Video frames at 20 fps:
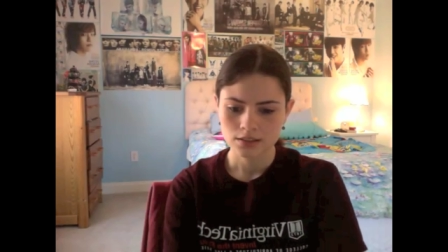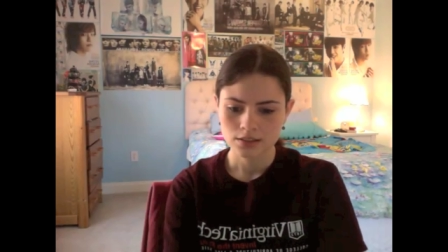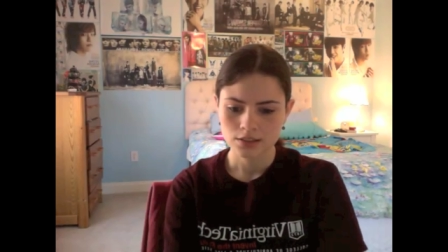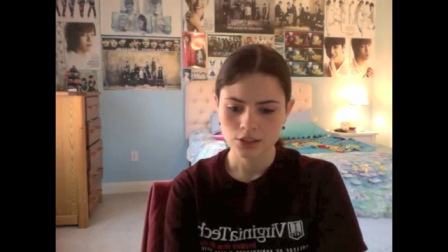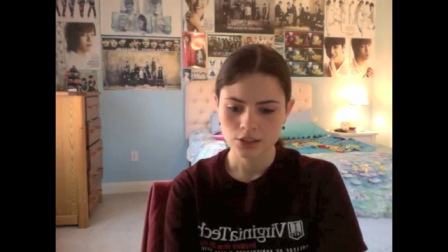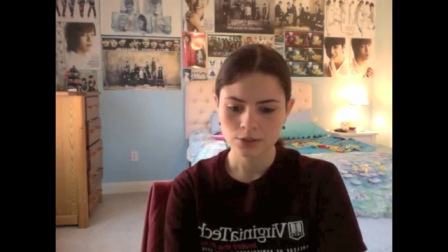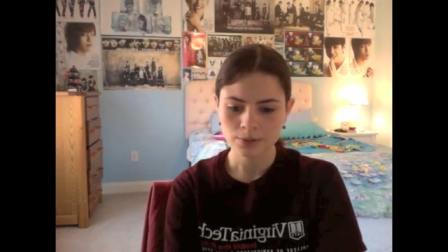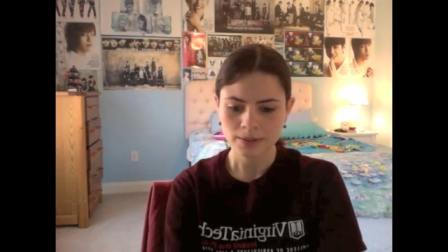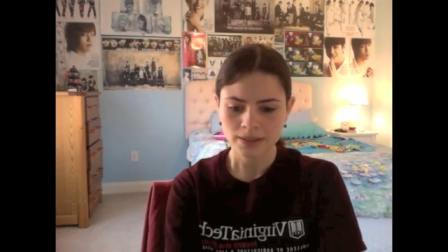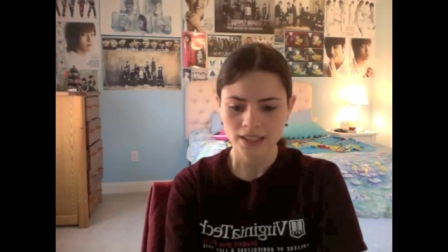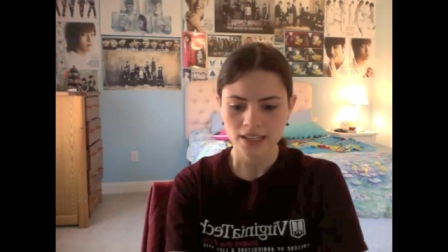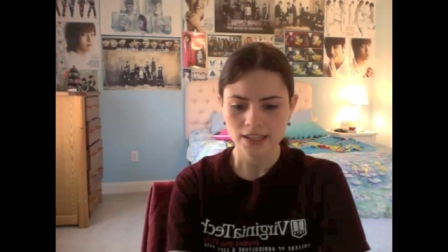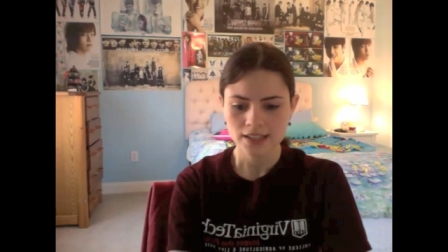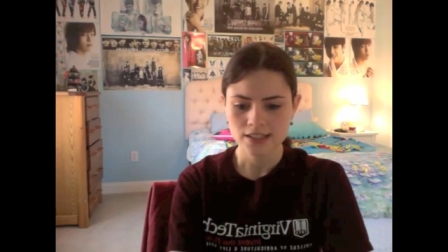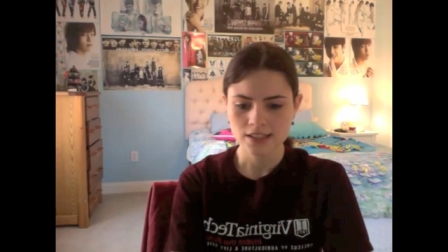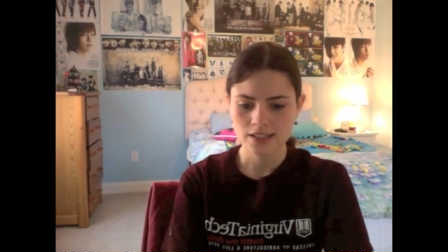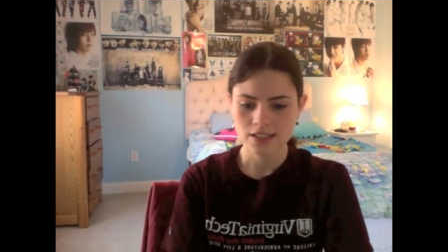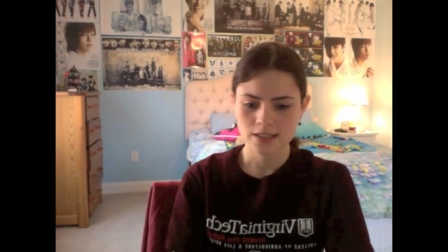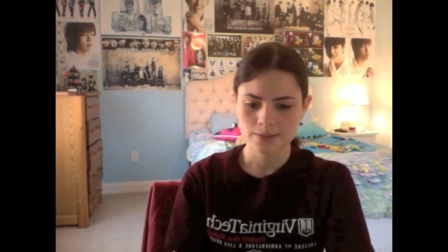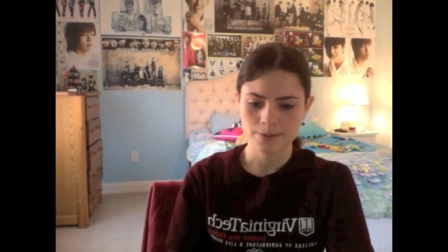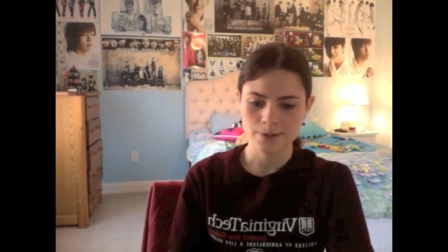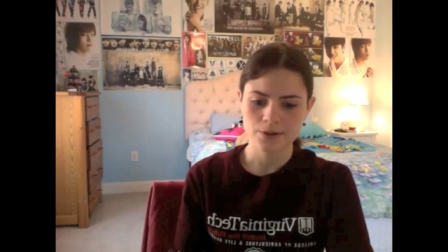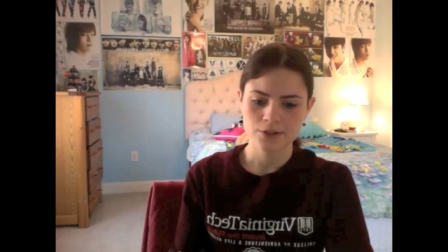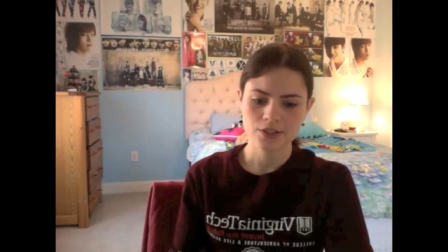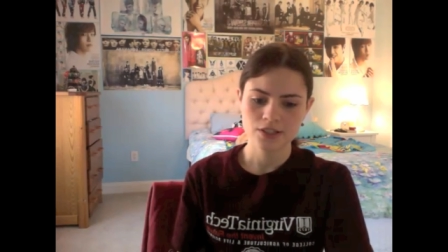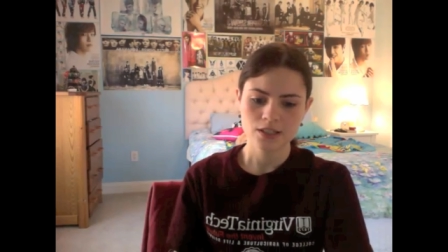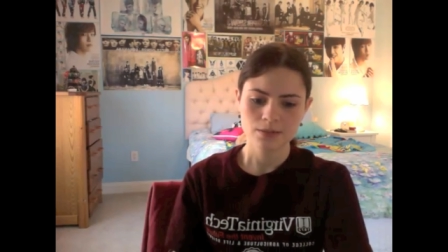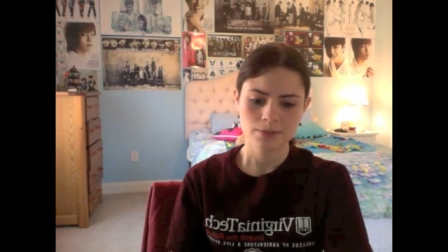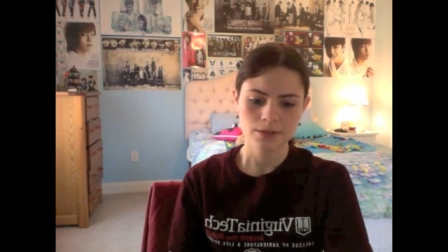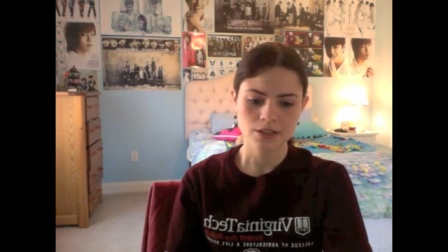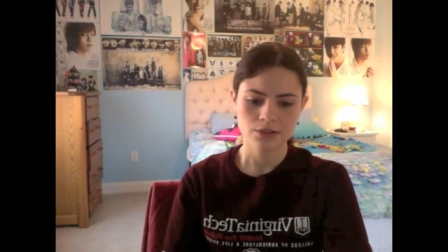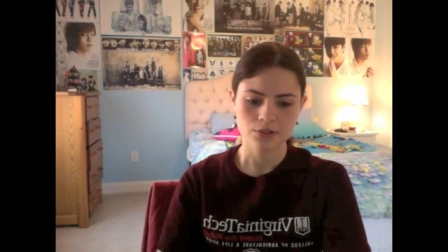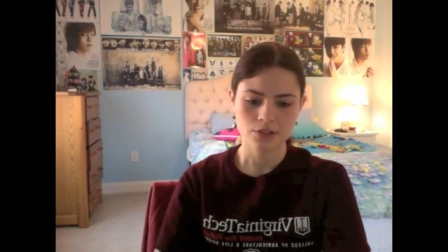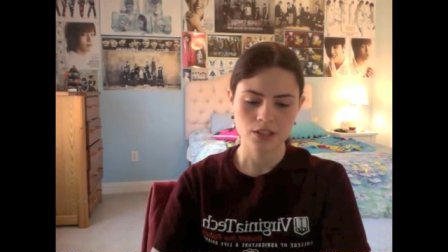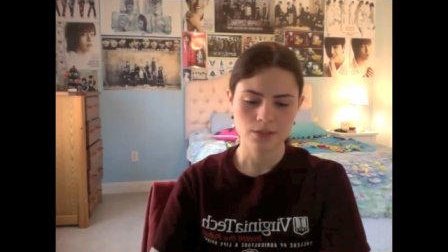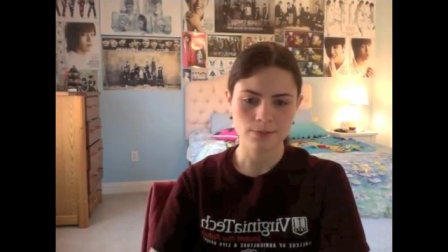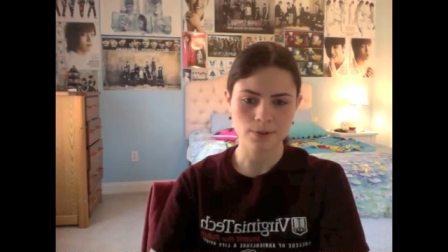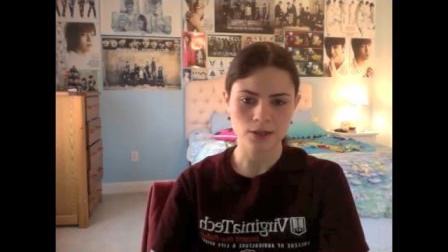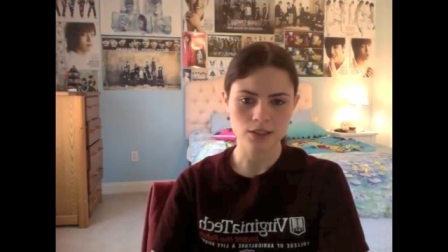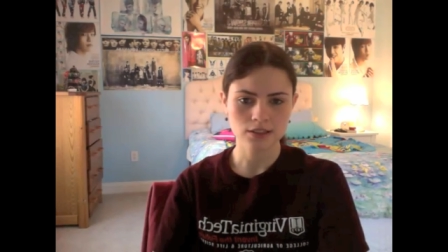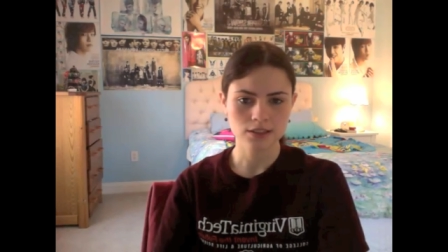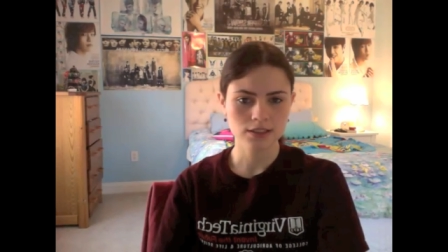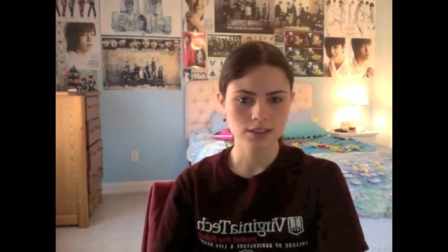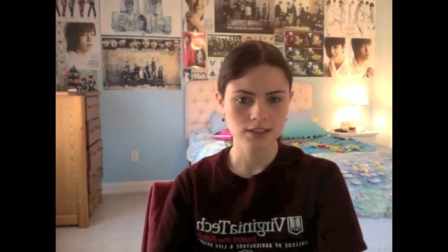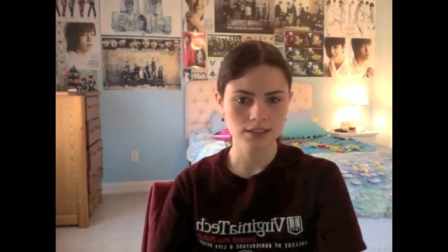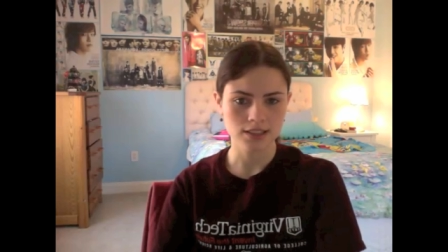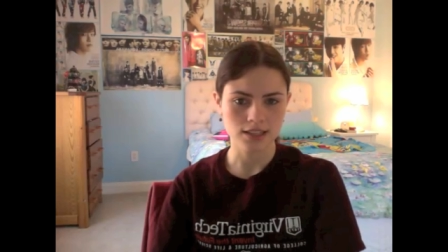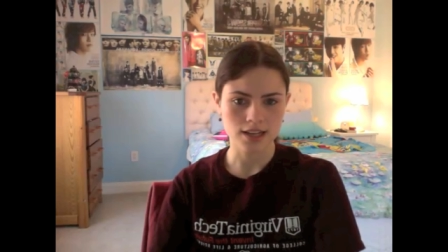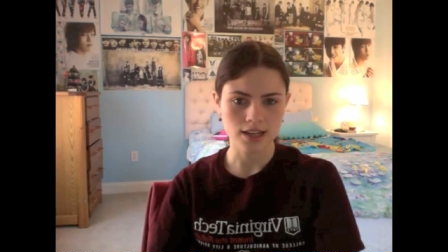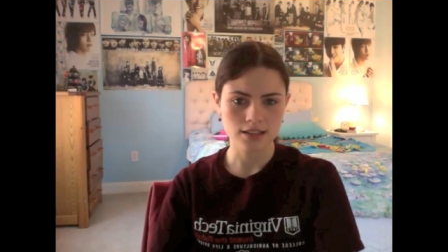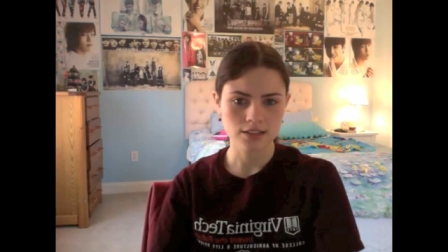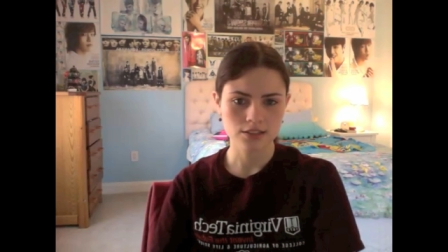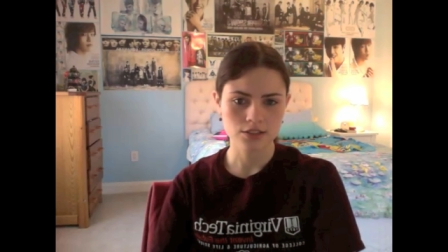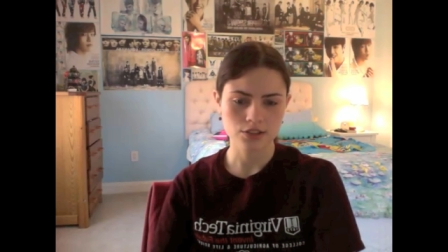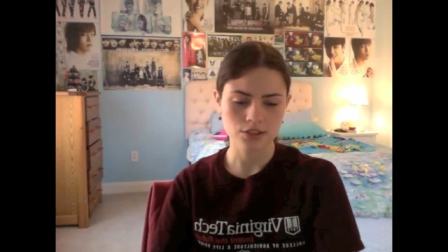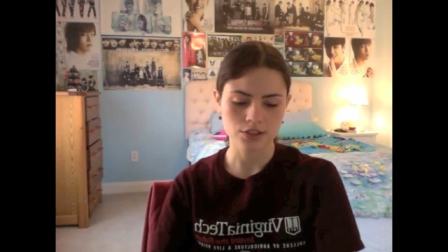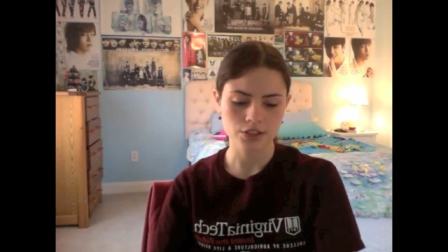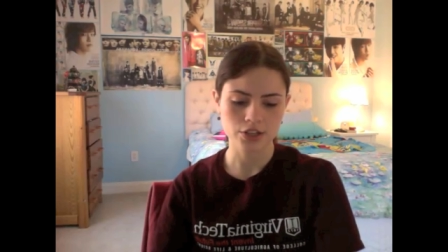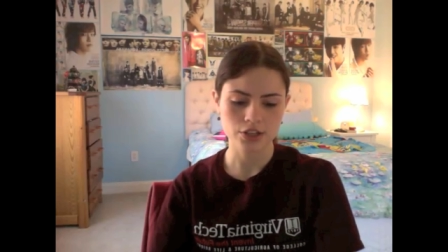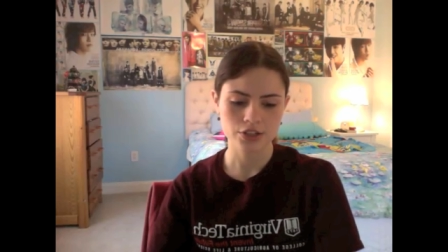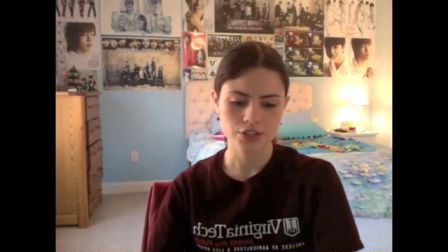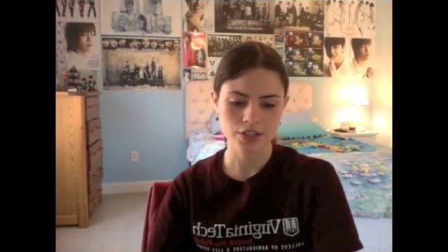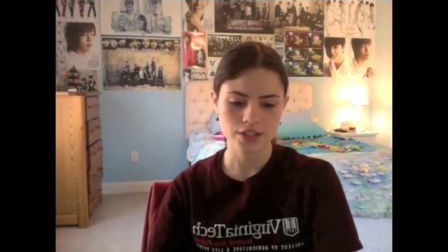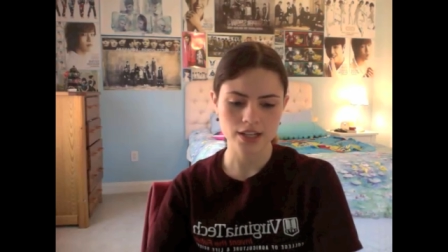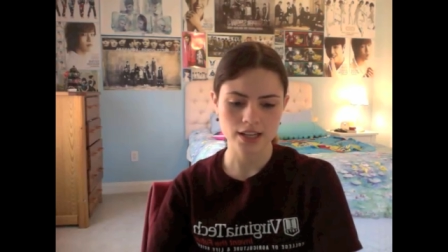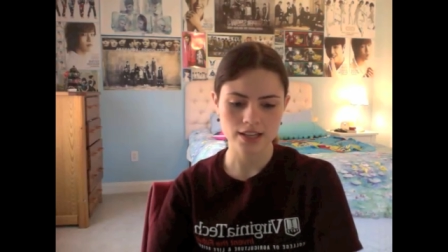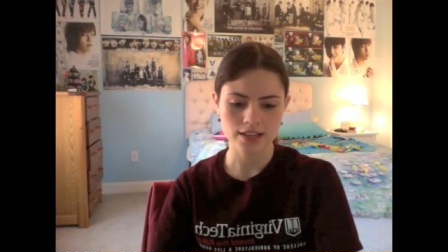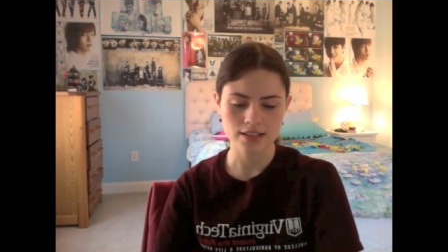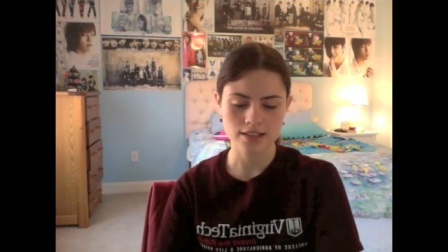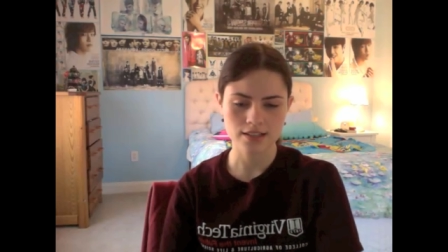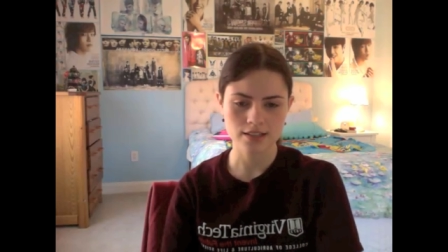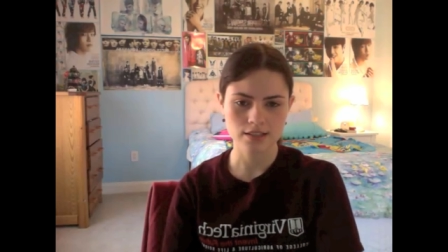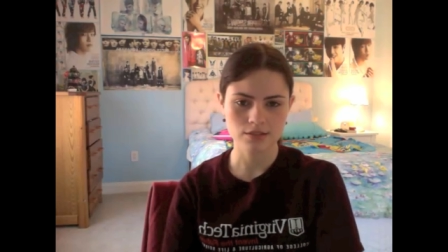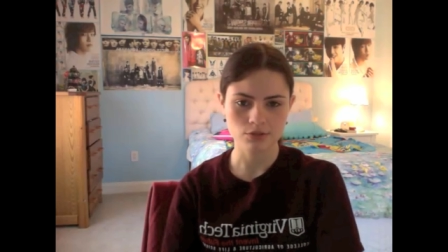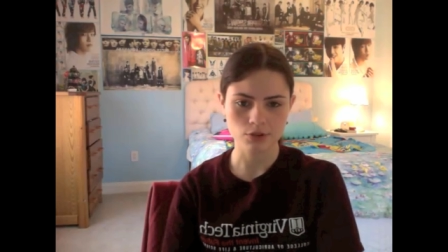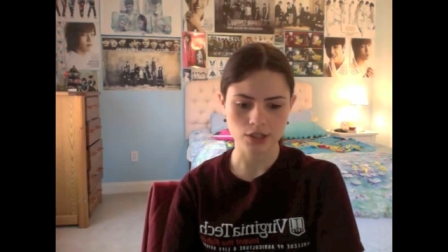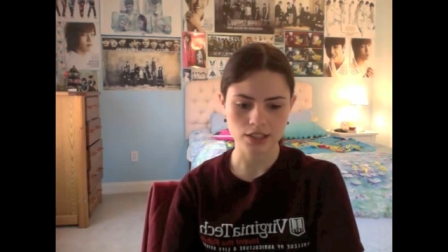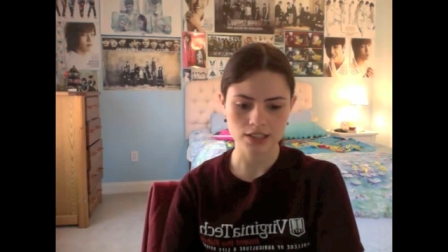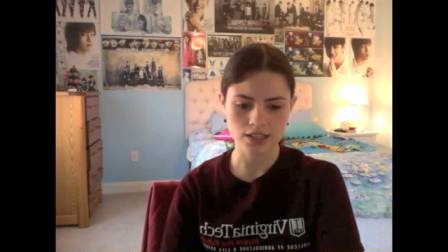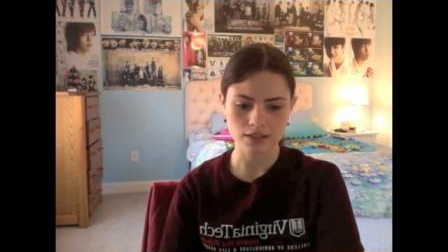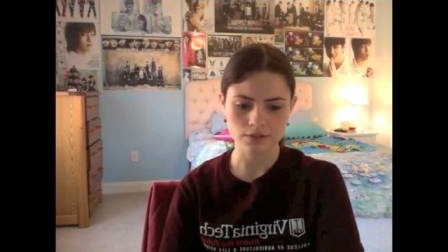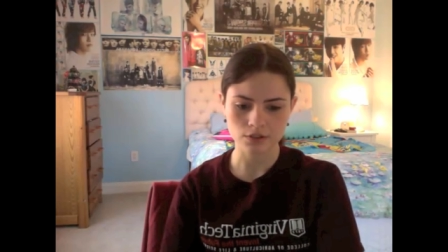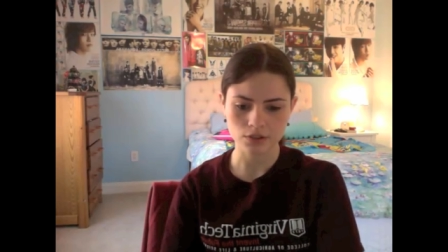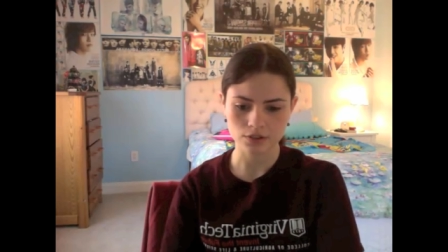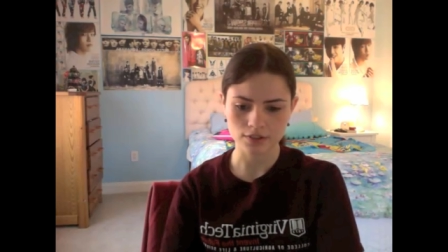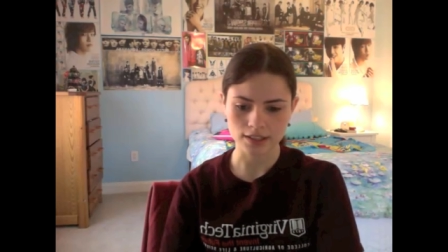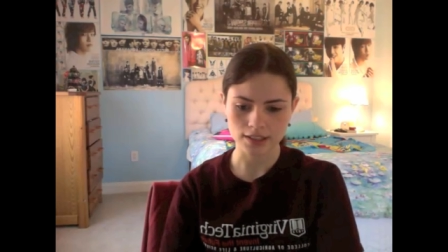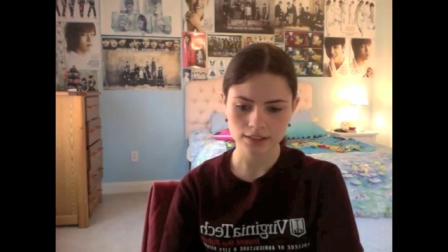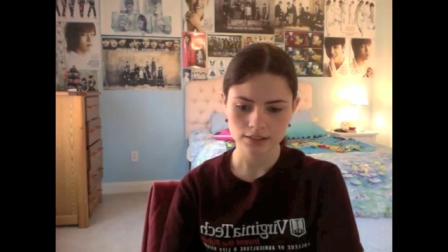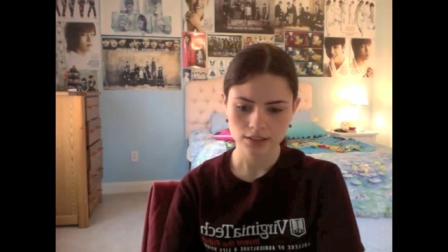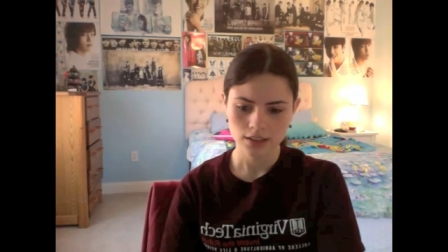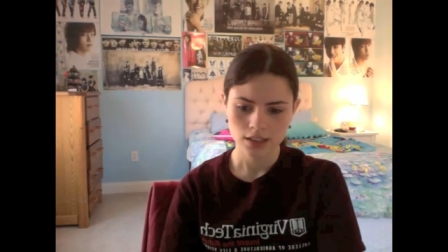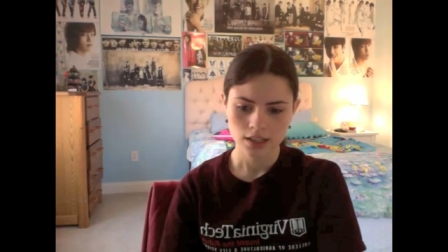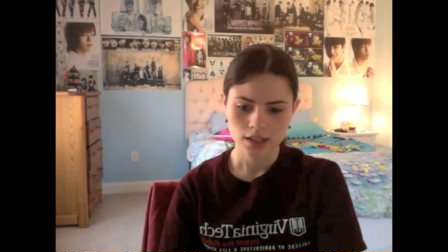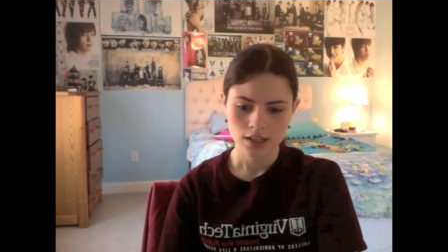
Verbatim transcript: To My Ex is supposed to be a response to Sonyeo Shidae's Run Devil Run.